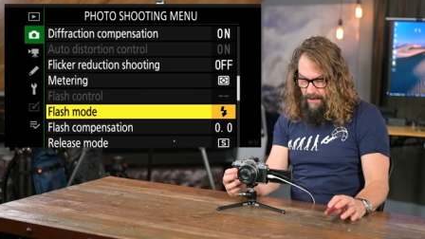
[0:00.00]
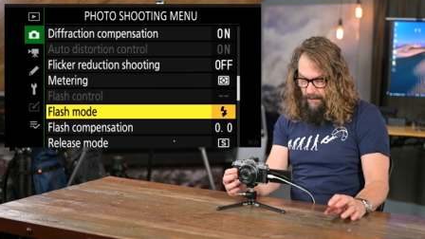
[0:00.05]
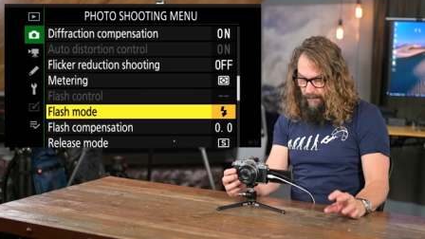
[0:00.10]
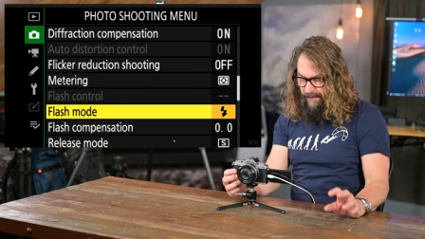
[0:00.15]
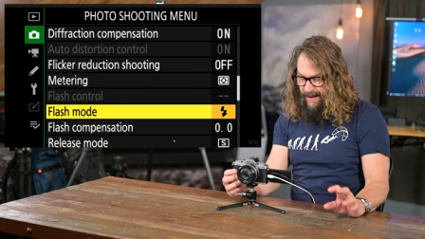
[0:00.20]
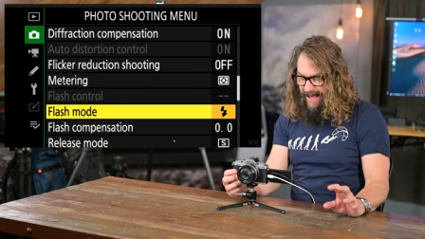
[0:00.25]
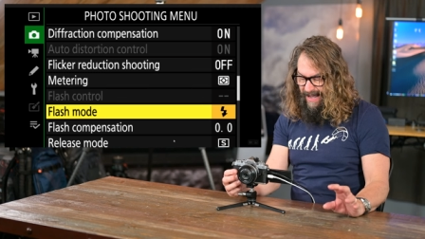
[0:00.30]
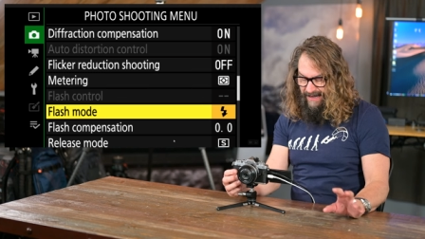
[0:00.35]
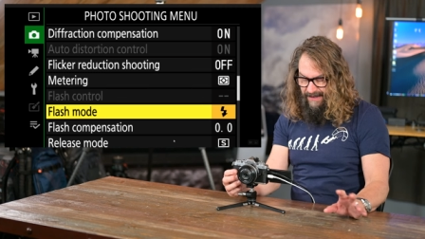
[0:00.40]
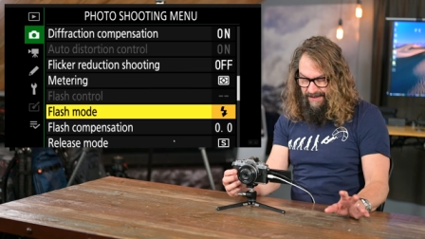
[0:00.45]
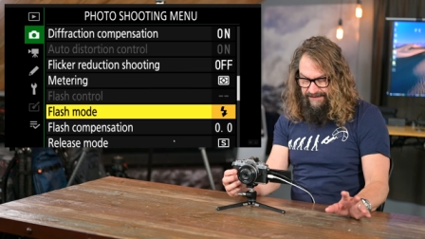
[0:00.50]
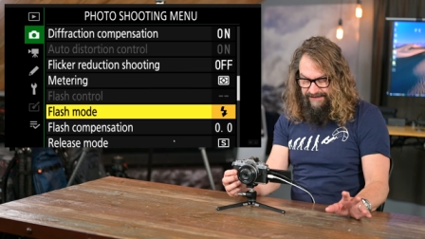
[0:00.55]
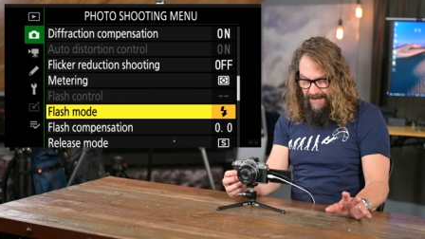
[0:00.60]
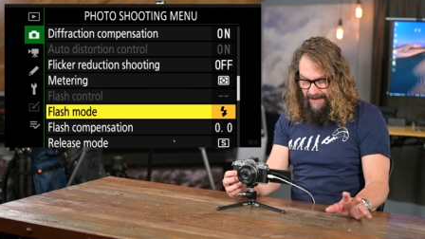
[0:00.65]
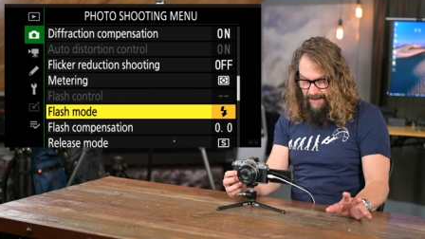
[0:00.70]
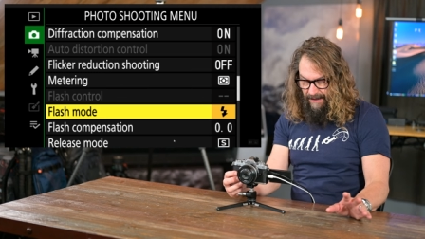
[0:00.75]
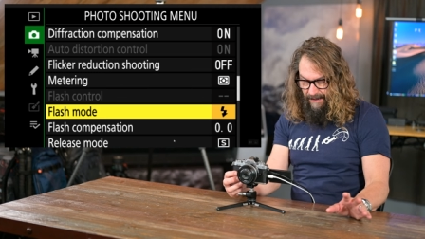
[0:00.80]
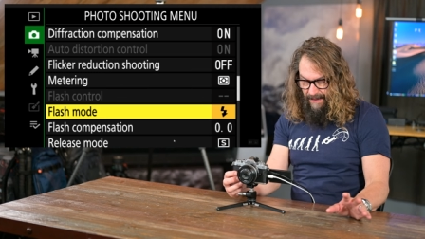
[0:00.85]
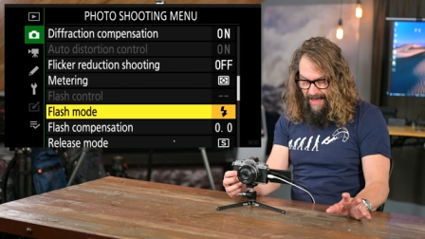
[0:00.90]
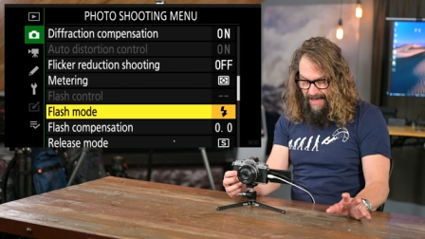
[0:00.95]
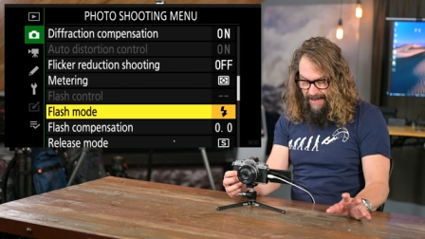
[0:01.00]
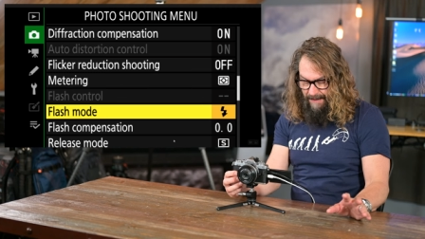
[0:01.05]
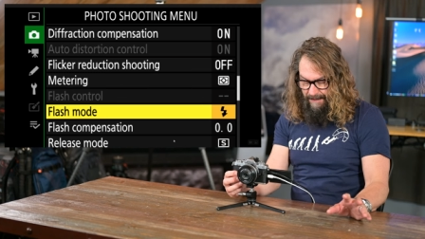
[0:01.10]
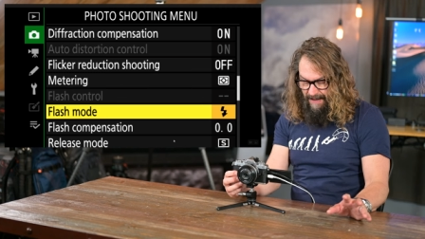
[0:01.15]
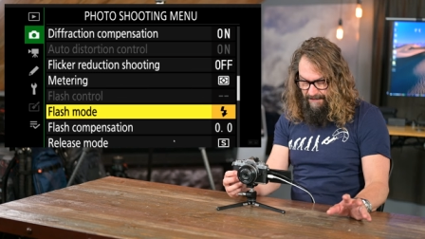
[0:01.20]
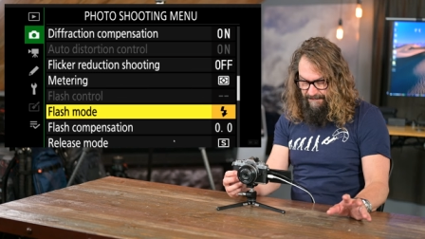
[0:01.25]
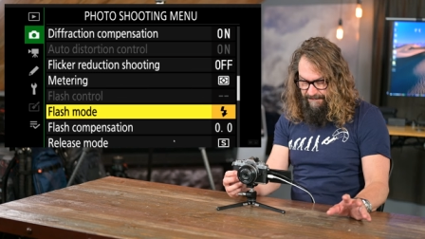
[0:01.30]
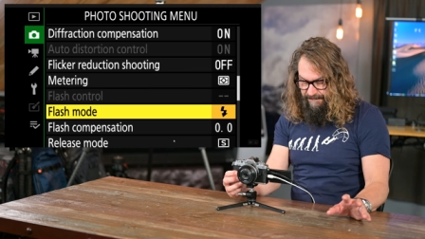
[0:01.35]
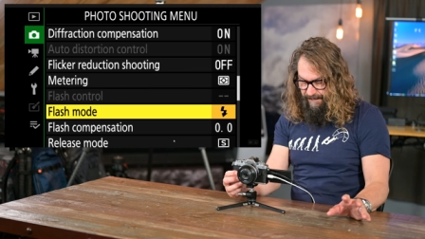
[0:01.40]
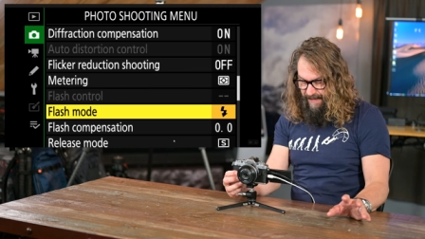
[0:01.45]
We're not going to talk a lot
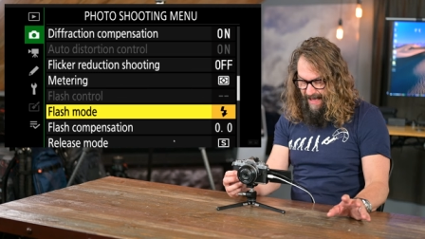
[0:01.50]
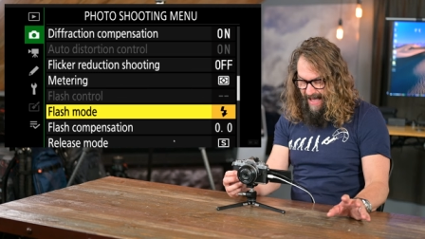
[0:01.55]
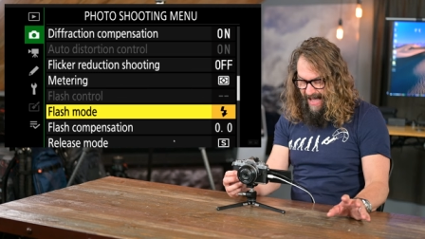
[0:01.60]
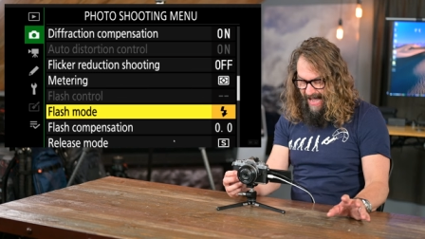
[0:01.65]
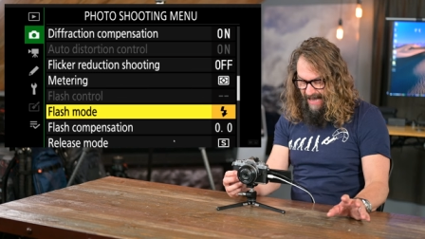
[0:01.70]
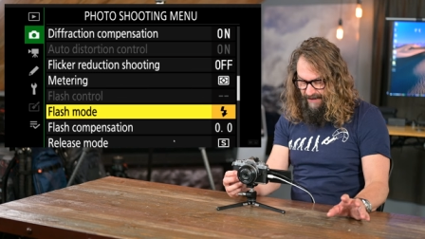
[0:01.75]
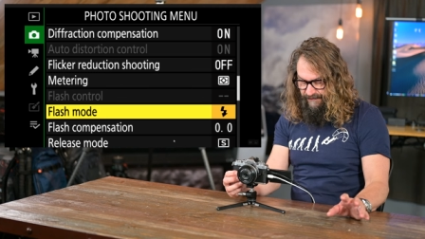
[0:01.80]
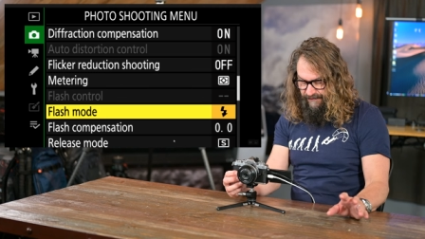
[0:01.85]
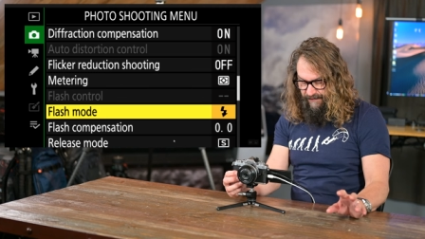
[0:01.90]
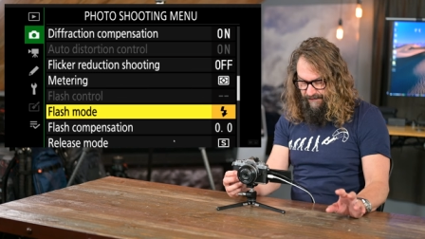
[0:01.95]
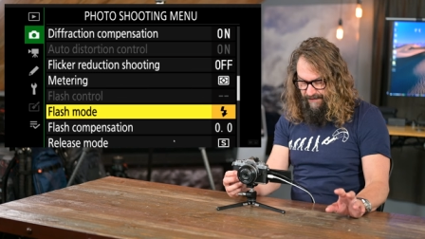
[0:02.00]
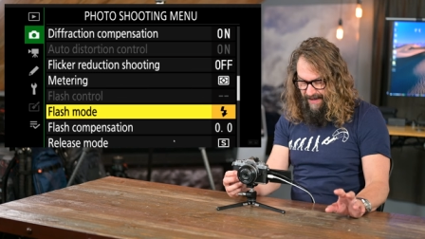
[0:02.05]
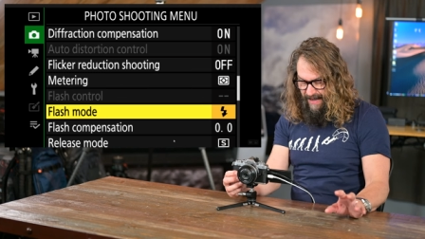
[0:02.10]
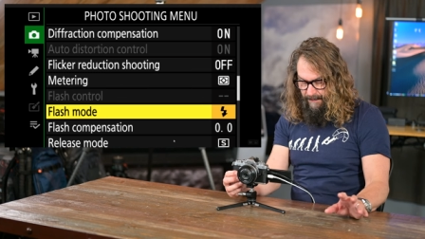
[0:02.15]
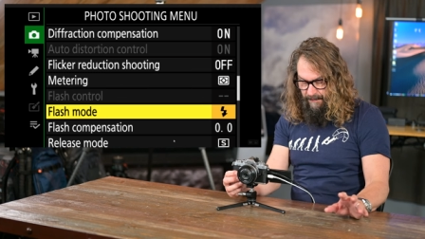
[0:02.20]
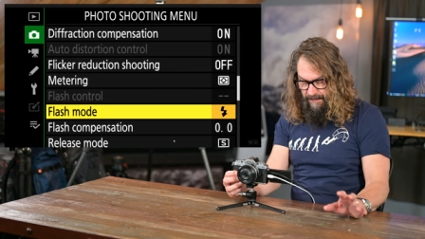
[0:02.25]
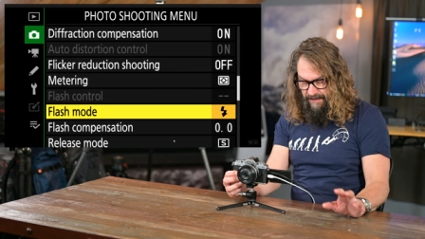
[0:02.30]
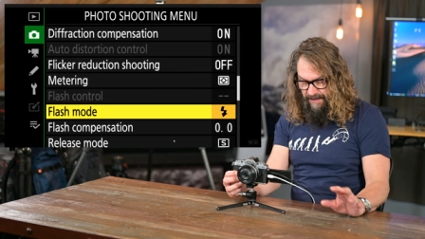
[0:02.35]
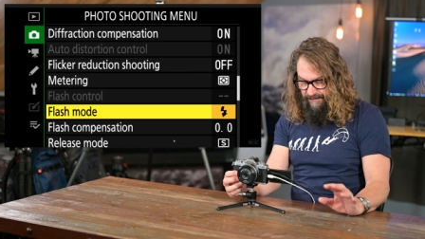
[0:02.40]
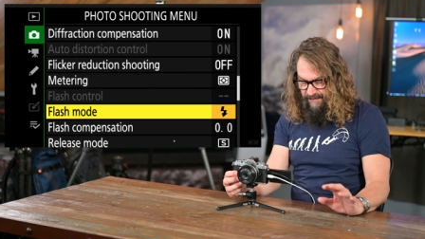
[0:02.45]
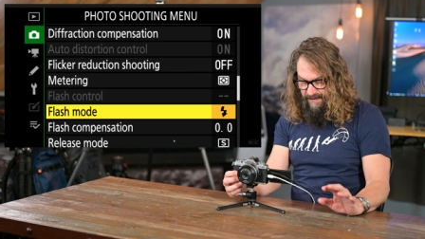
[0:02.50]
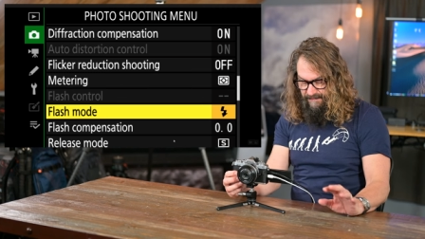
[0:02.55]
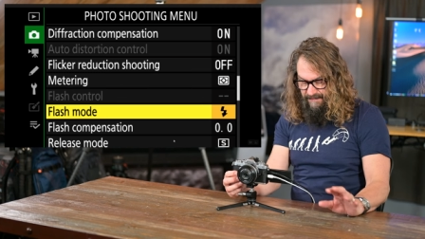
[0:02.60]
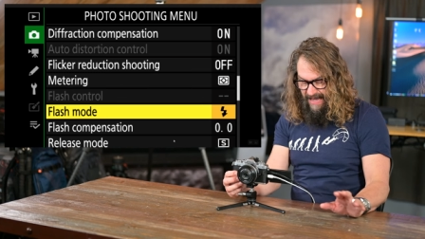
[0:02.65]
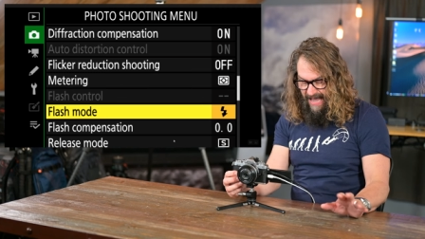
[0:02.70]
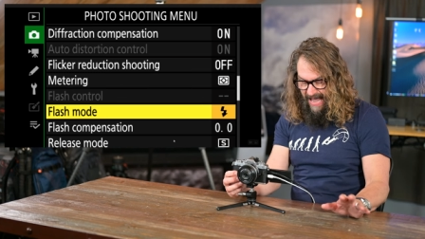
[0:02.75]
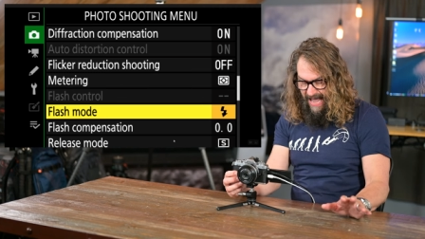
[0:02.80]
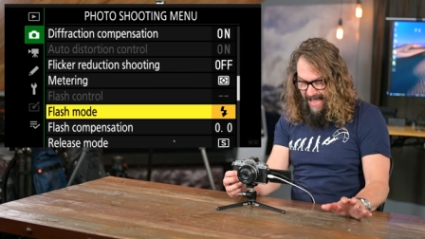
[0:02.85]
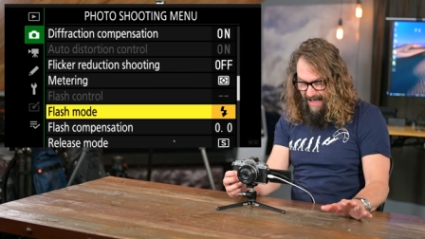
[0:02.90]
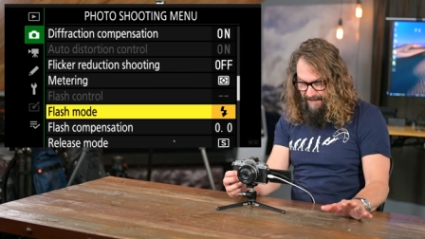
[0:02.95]
about flash. This camera doesn't even
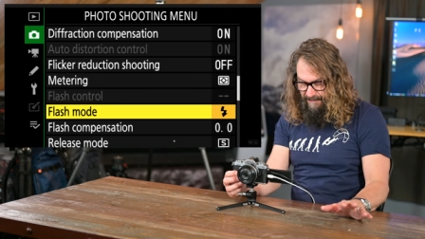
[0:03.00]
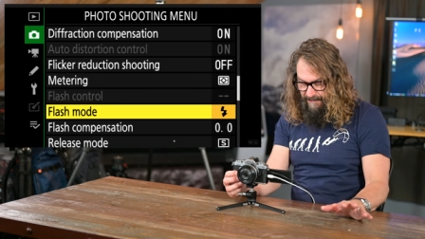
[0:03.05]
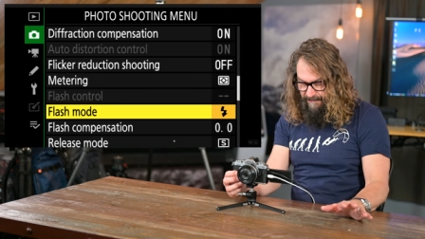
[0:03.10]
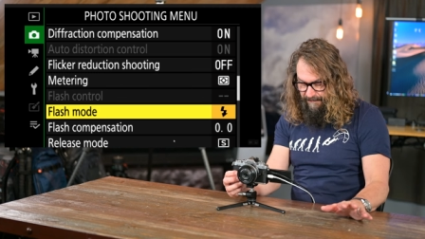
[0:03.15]
have a